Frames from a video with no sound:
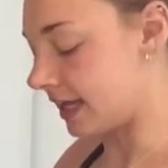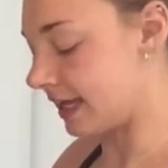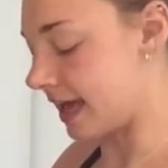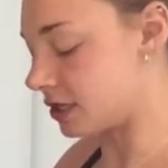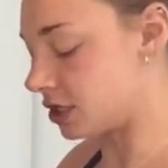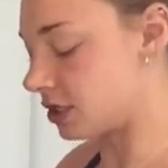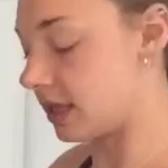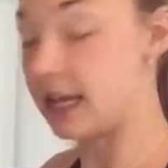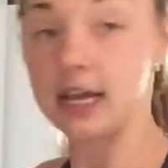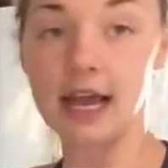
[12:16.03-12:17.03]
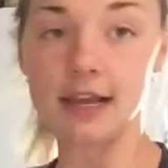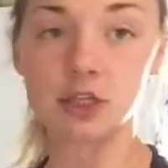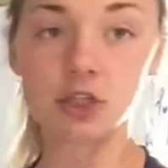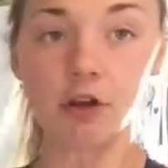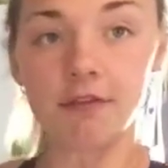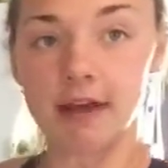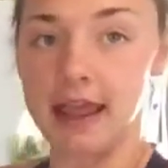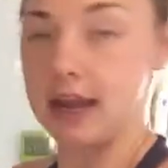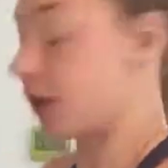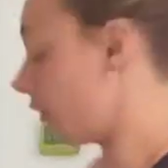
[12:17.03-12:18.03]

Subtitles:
again just so they can kind of soften in and